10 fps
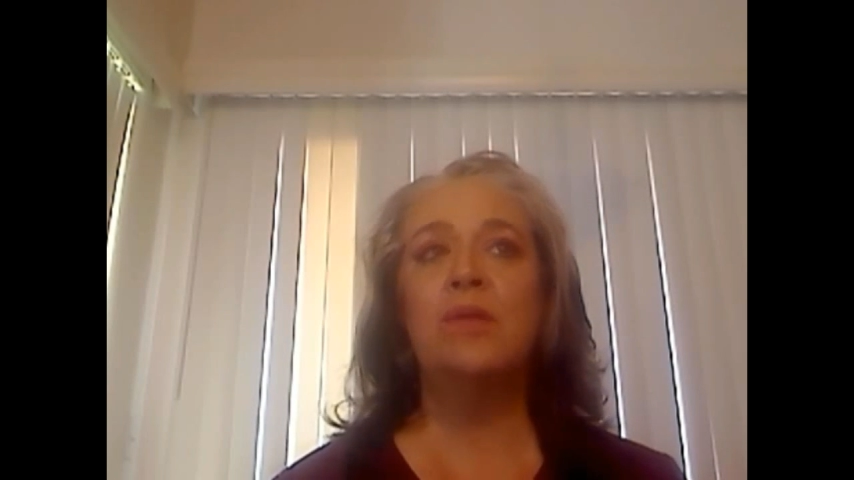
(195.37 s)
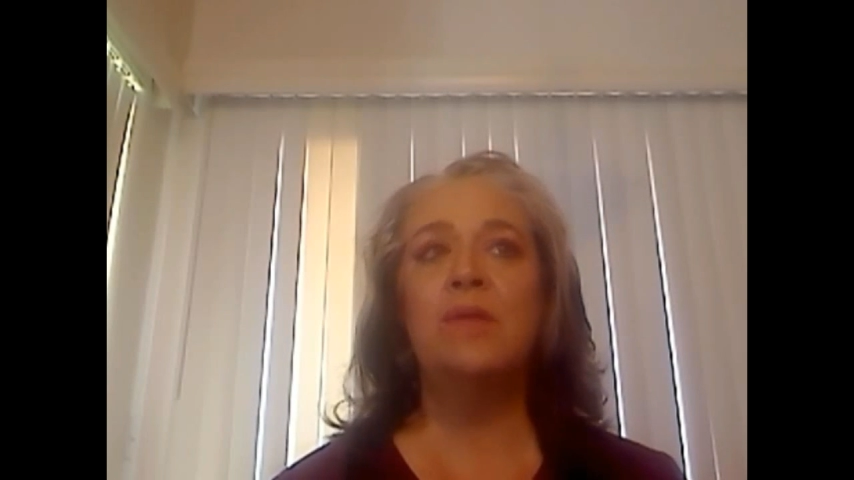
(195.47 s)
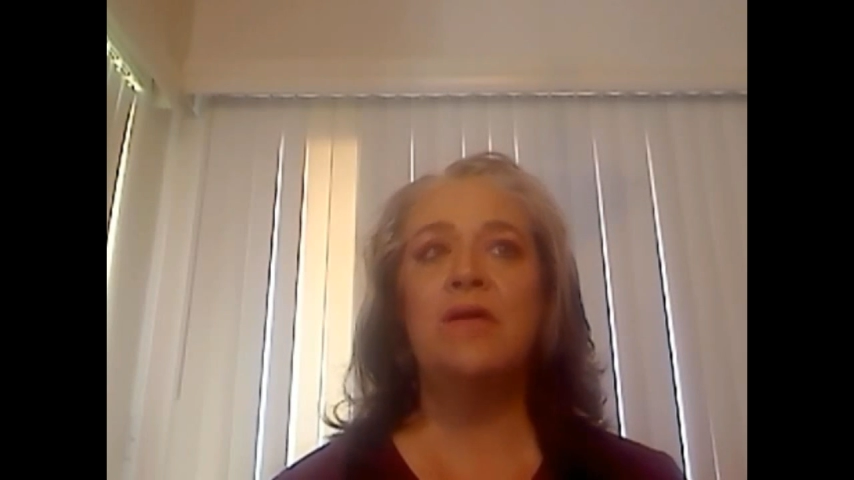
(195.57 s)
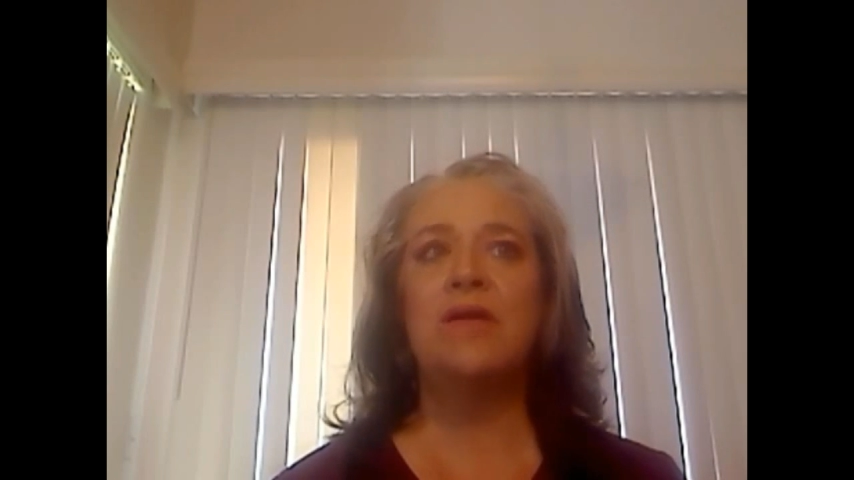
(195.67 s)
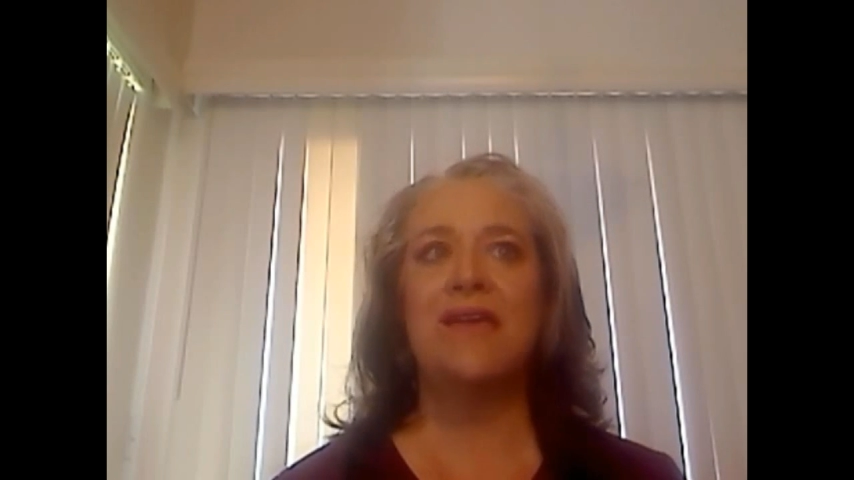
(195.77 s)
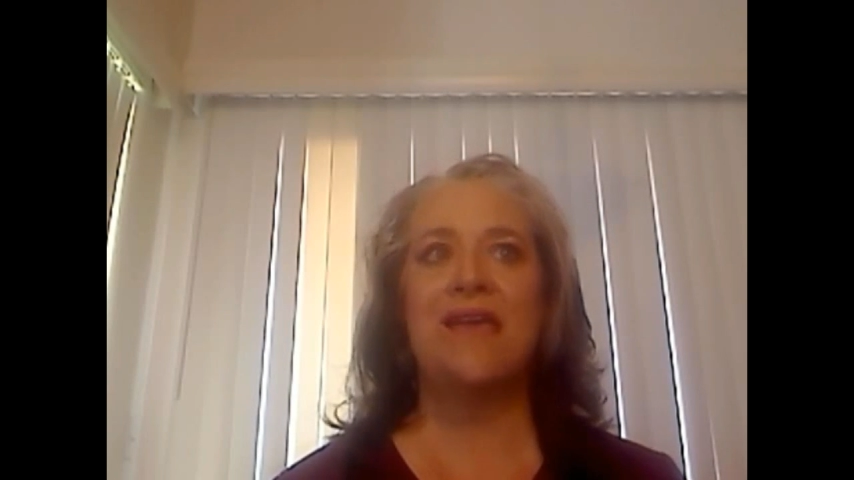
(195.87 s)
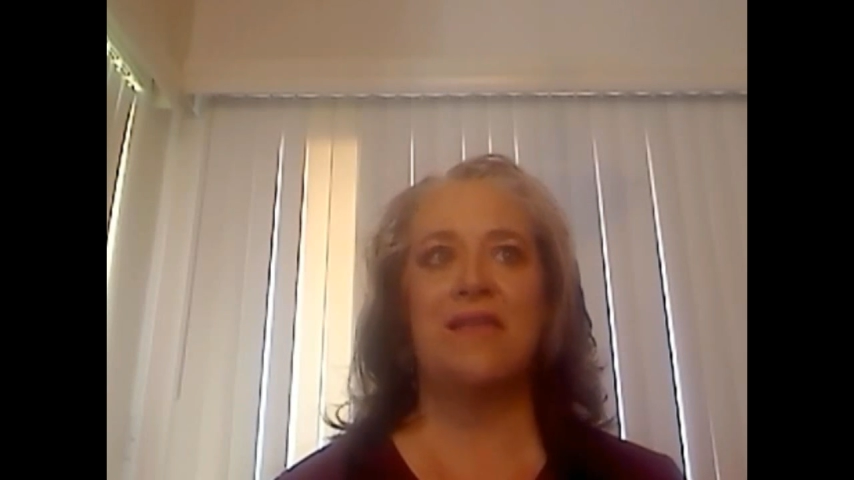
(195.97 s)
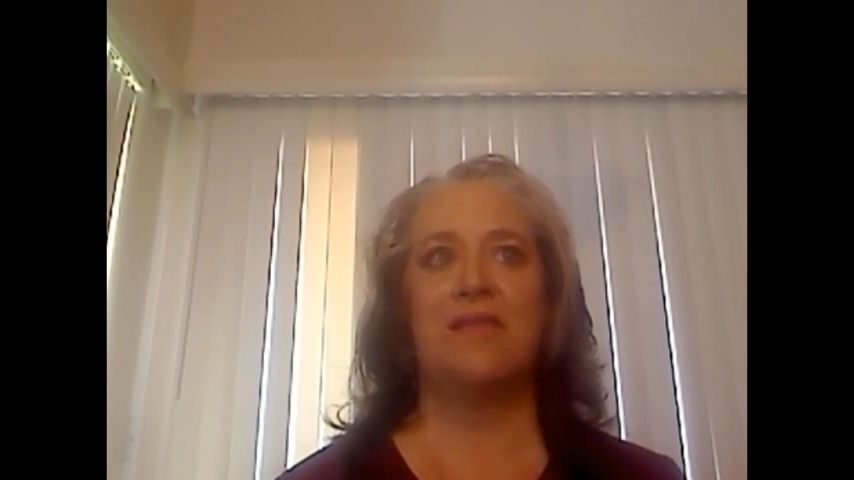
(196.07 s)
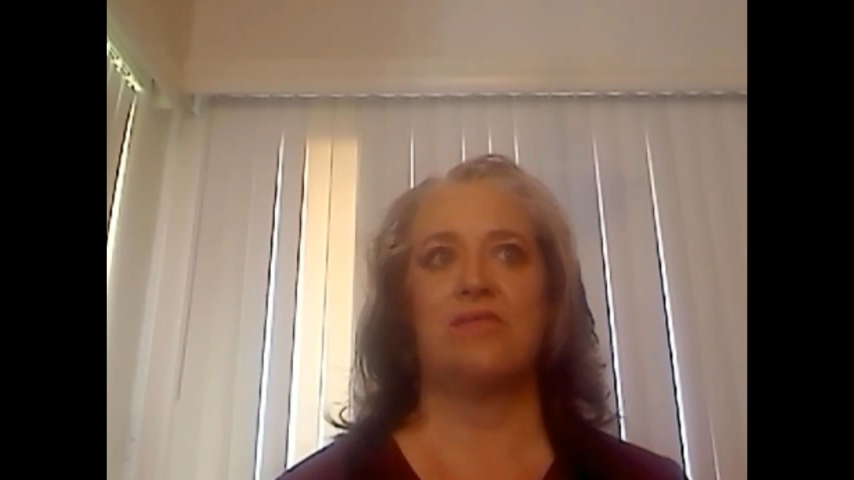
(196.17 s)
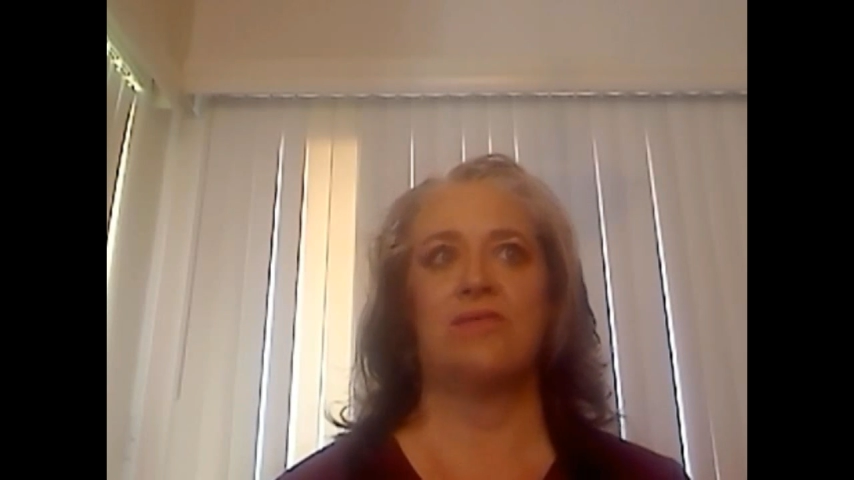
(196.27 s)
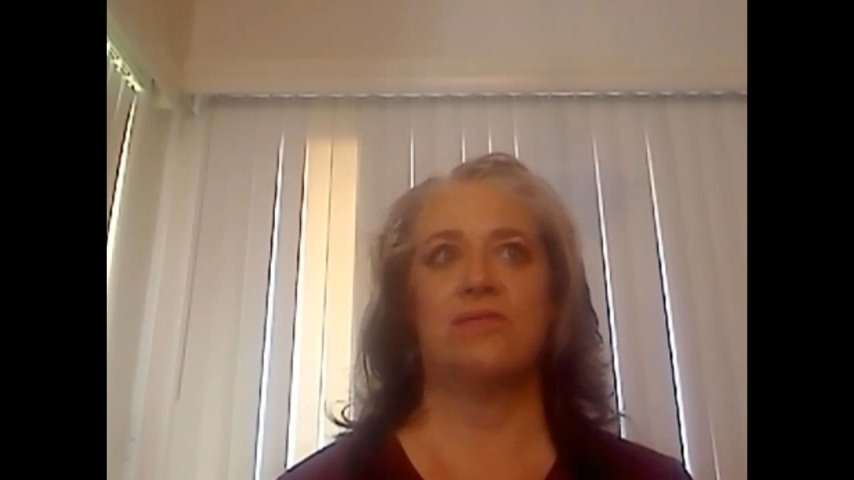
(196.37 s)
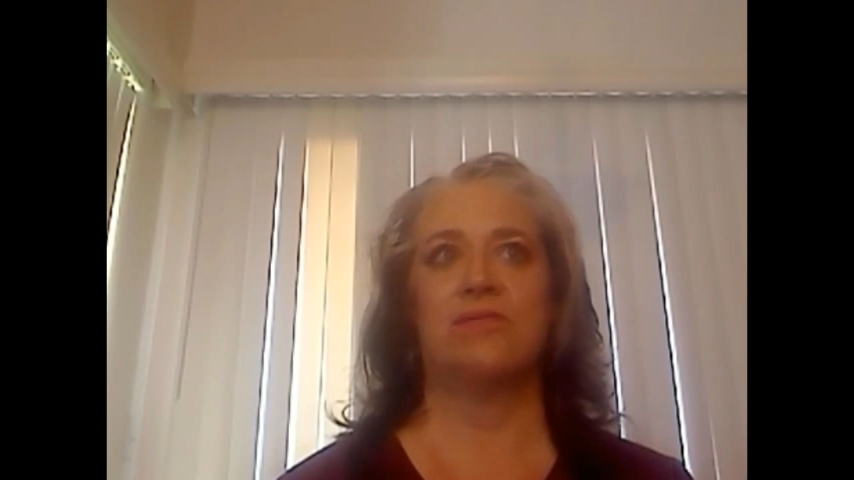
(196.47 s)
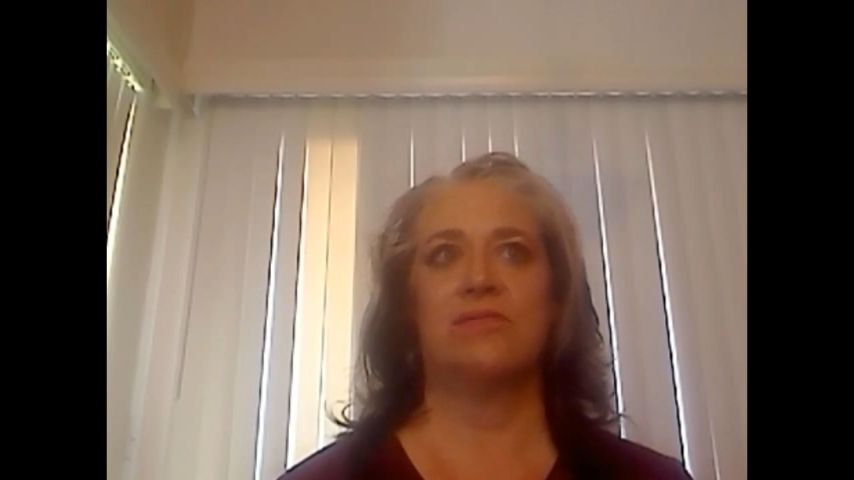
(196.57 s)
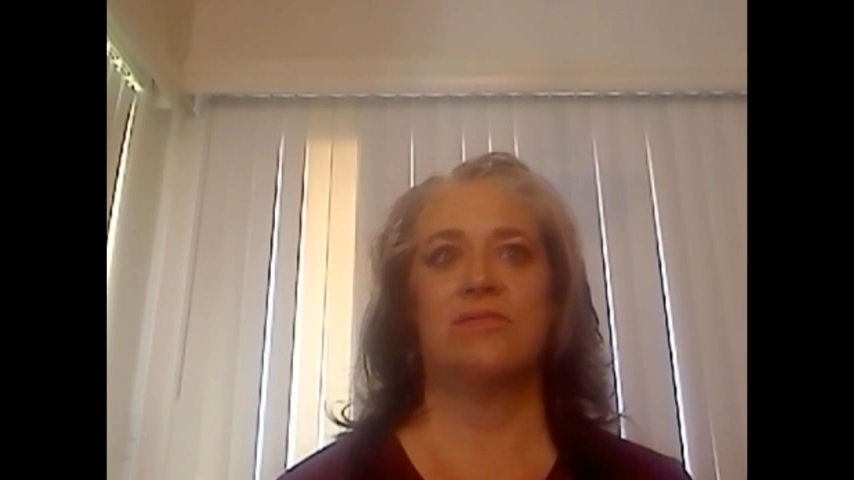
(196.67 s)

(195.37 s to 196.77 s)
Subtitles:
What about cancer?